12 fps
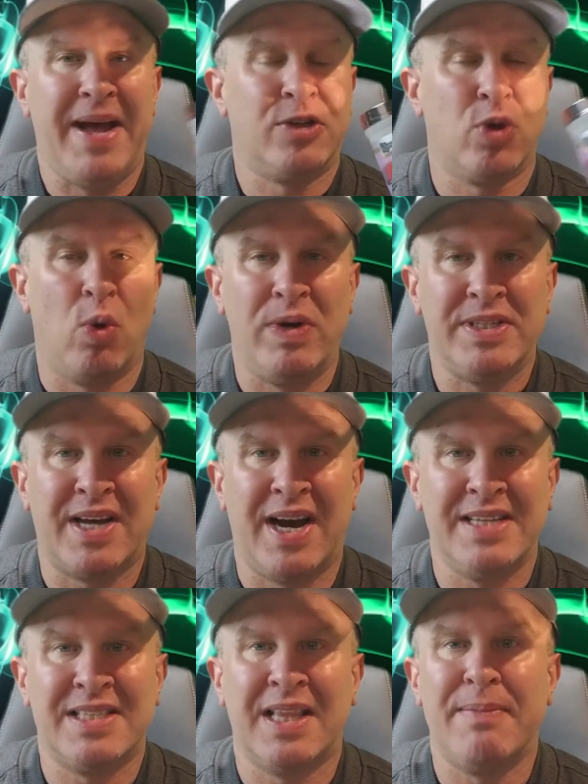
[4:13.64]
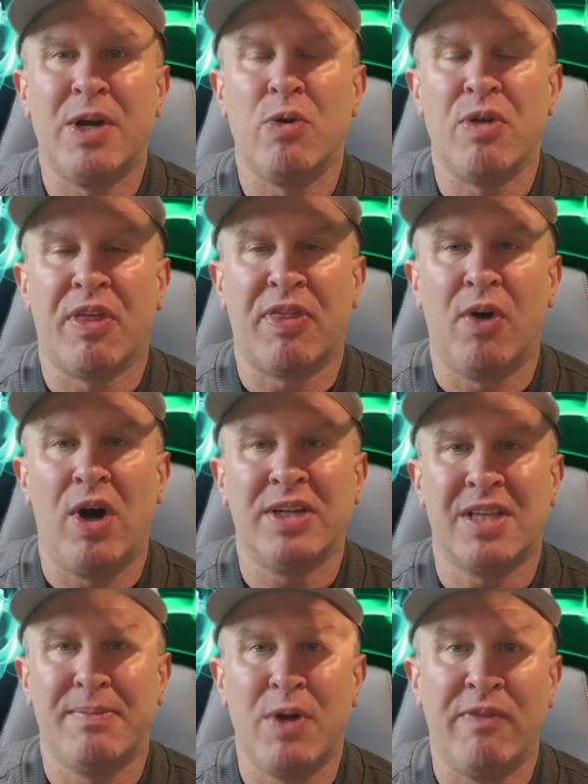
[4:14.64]
As always, guys, let me know your
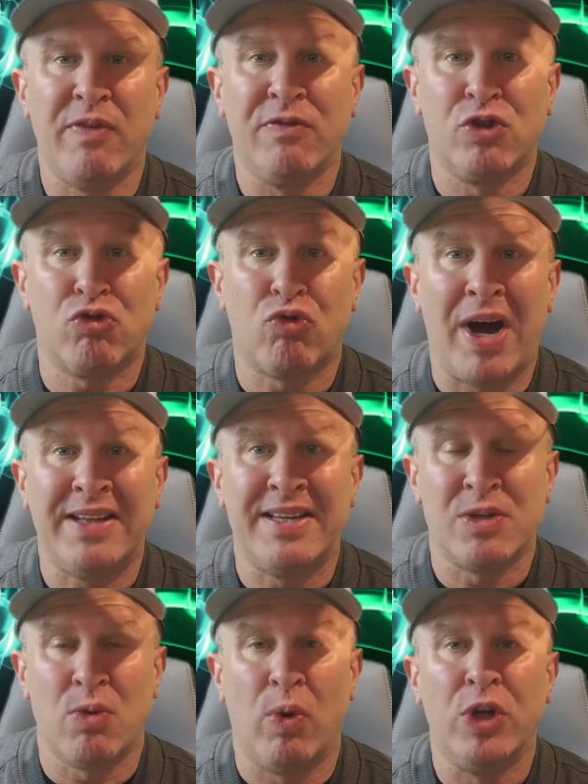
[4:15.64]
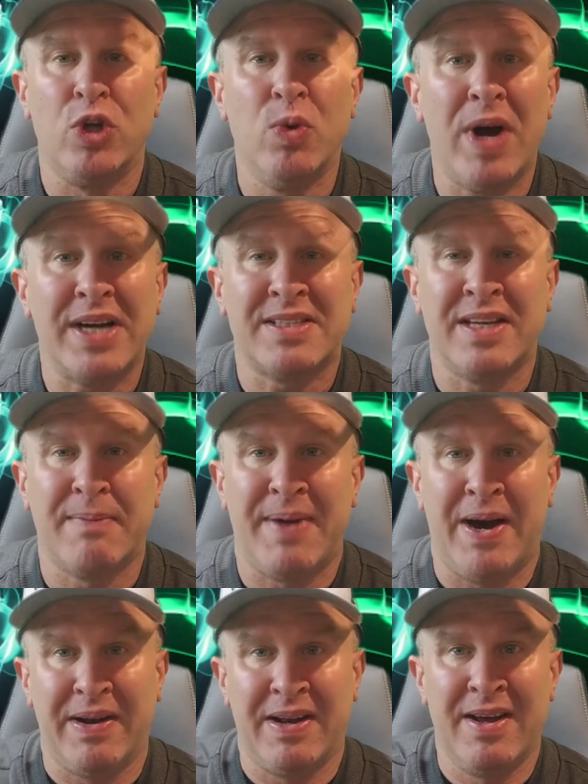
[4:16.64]
thoughts. Let me know if you've tried this and what you guys think
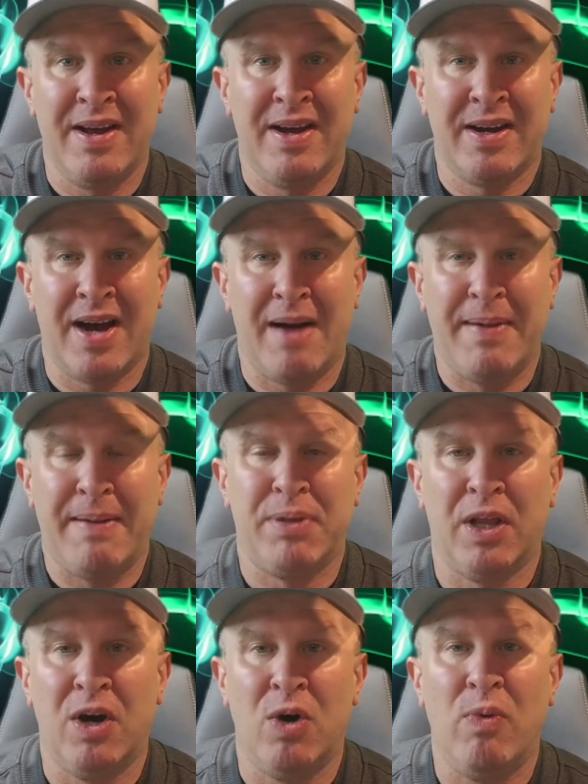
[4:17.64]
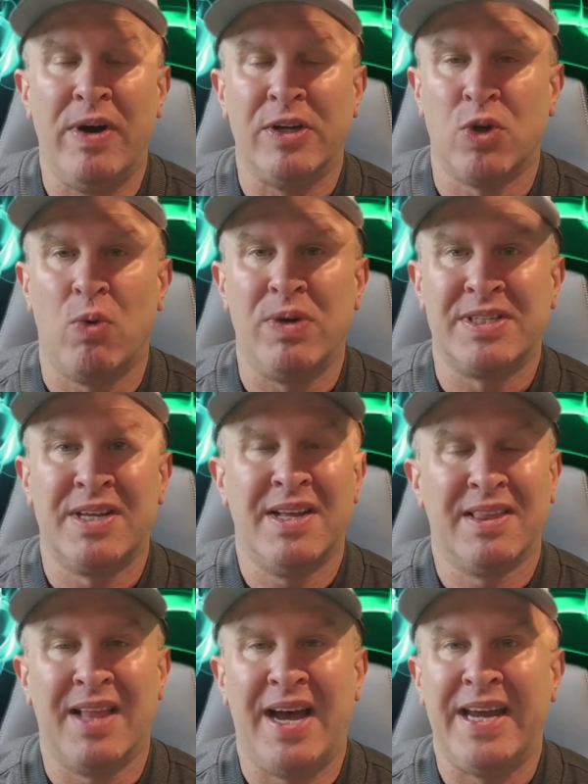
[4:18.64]
about it. Comment below. And as always,
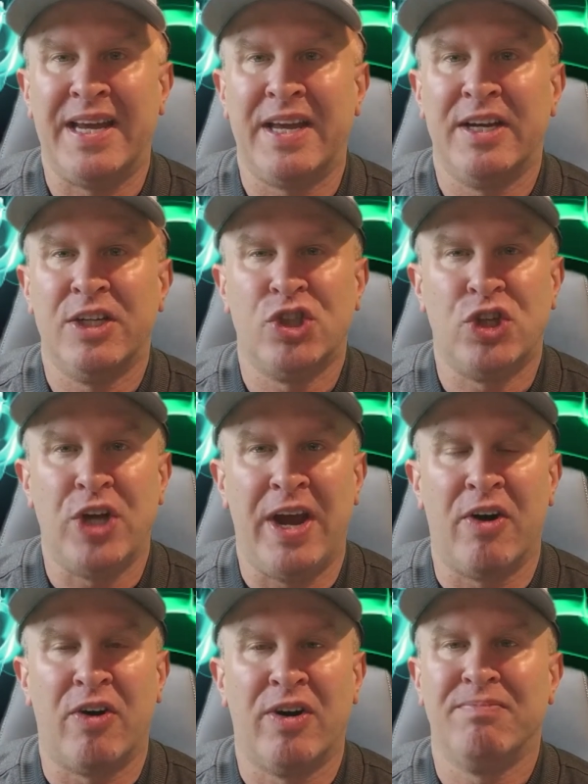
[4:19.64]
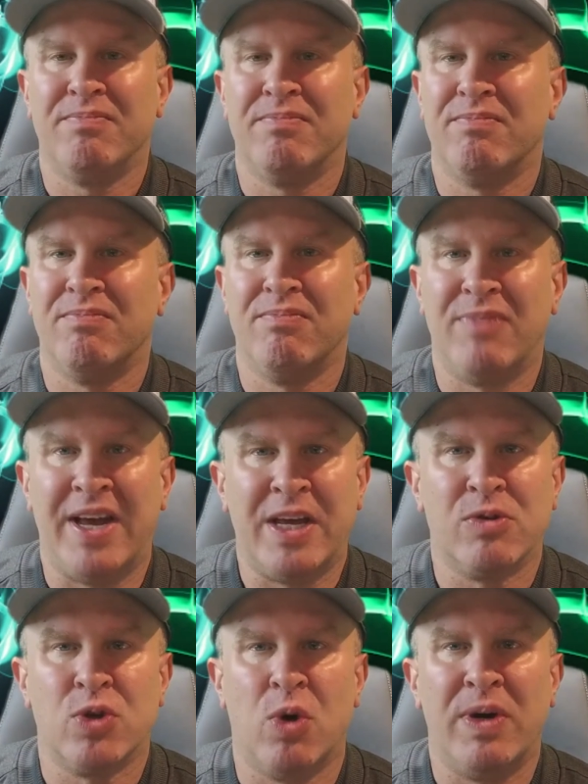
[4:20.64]
like, share. Thank you as